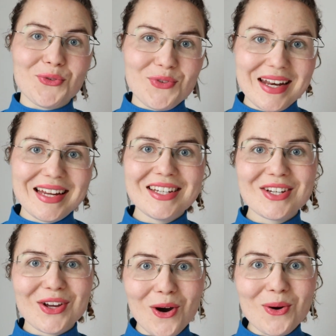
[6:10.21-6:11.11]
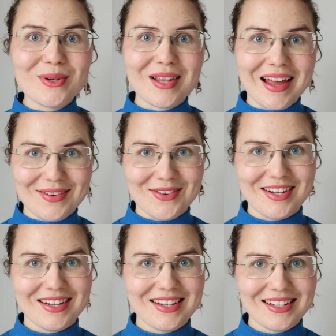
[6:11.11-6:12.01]
Finnish code
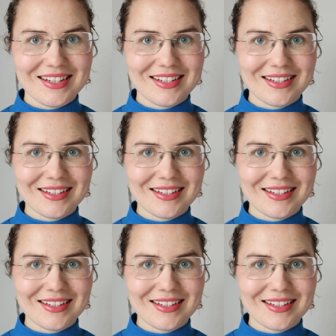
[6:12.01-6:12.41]
language.